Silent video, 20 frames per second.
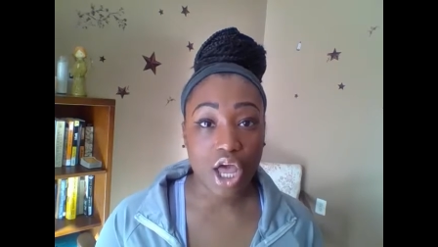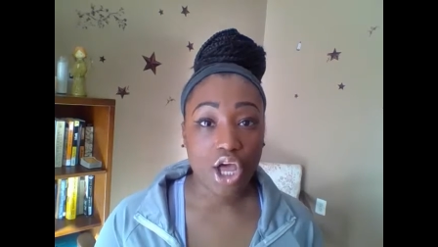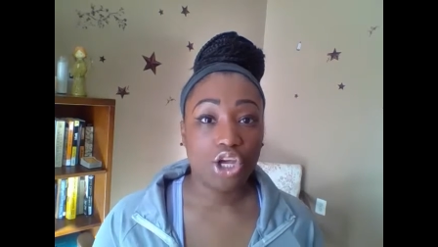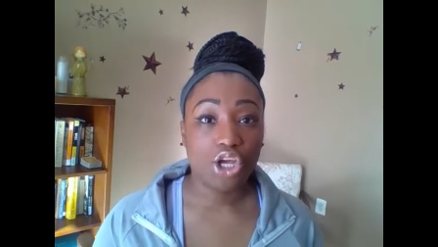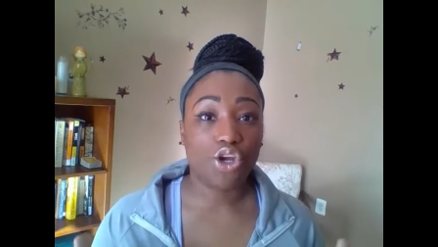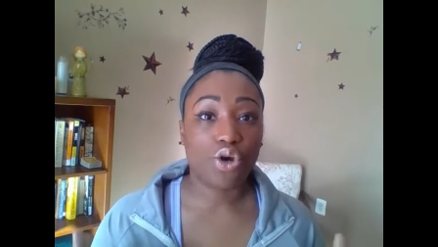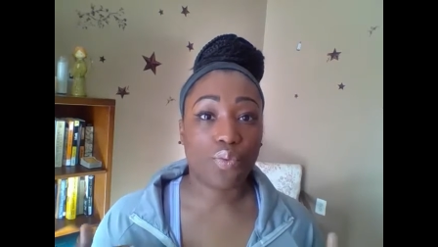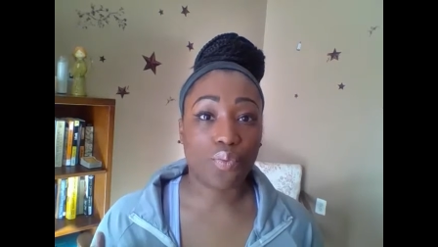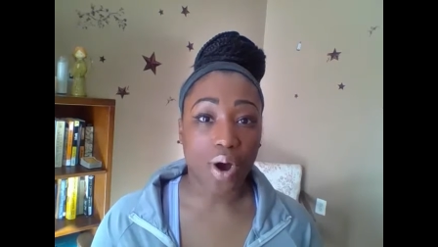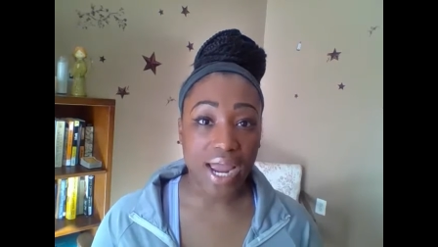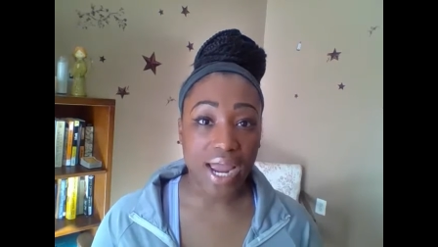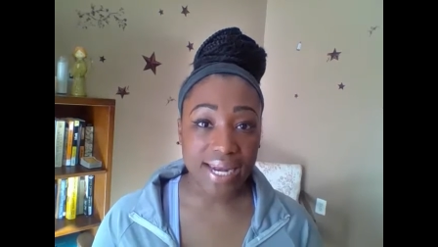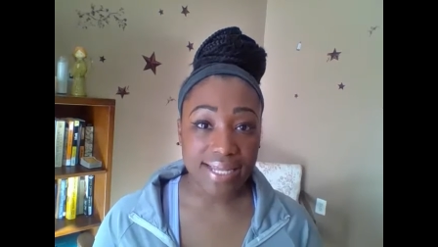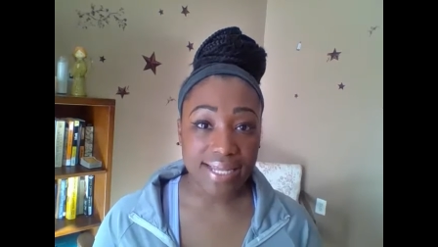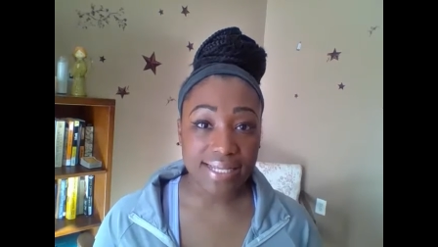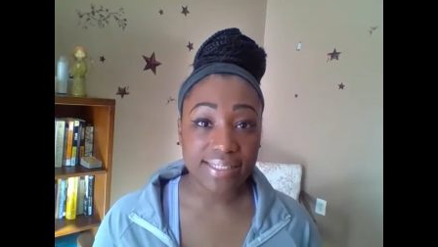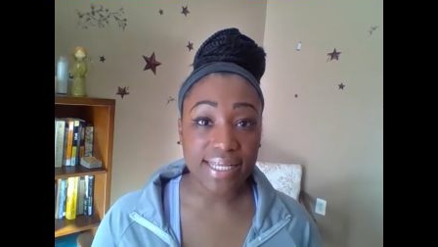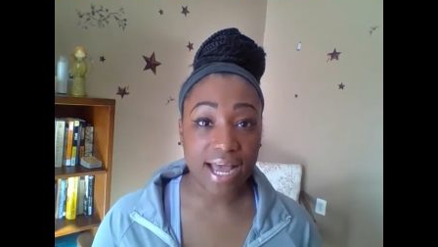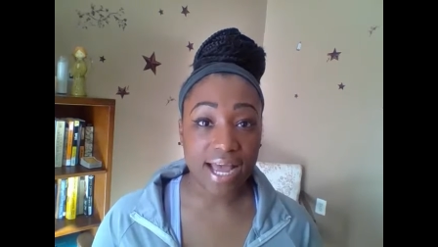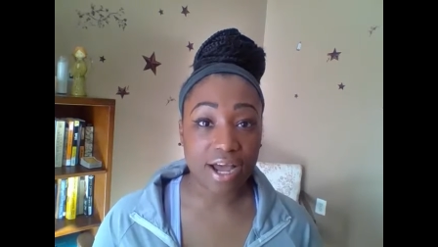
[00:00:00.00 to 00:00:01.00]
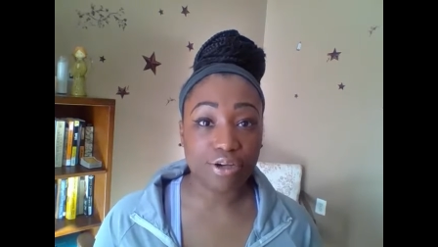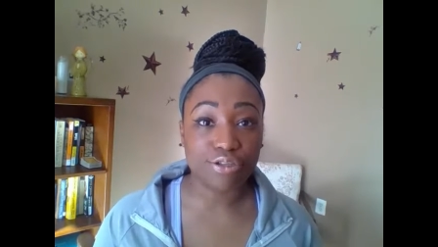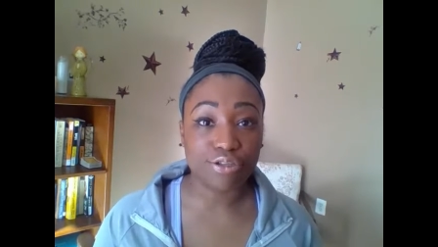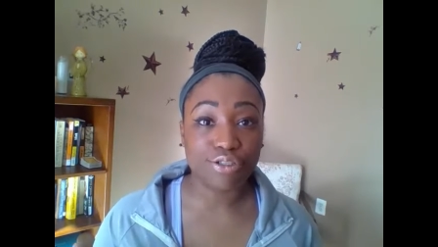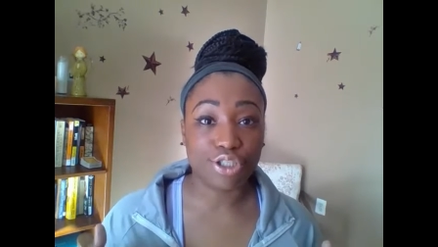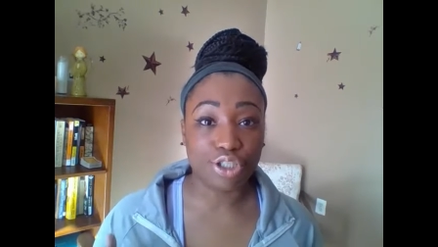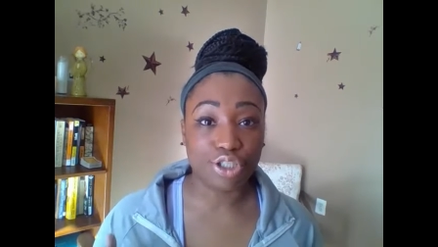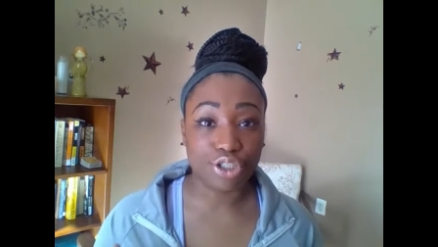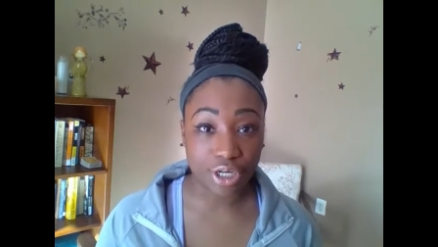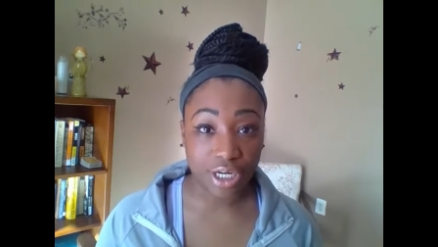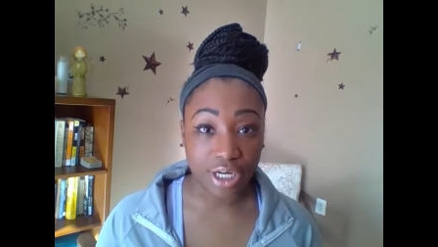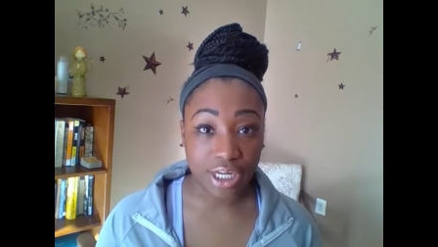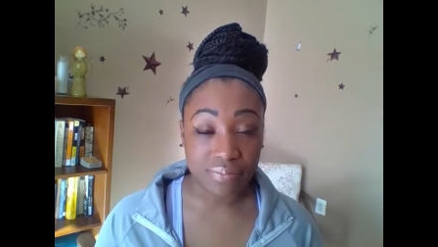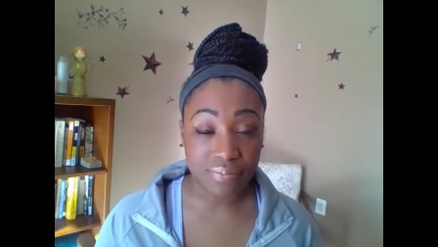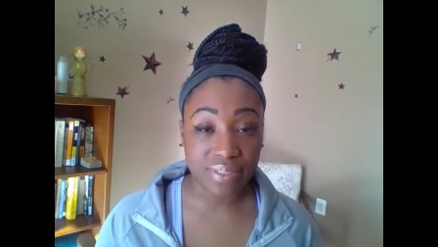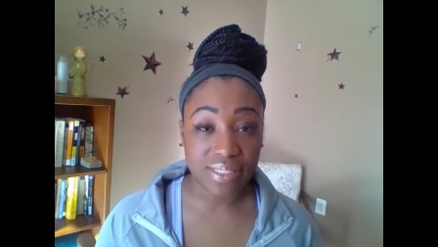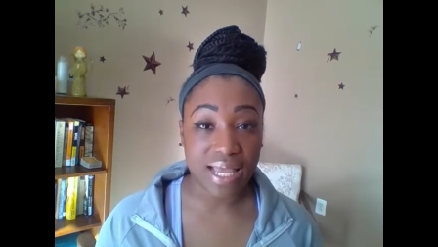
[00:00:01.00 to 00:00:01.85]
You're writing down your dreams,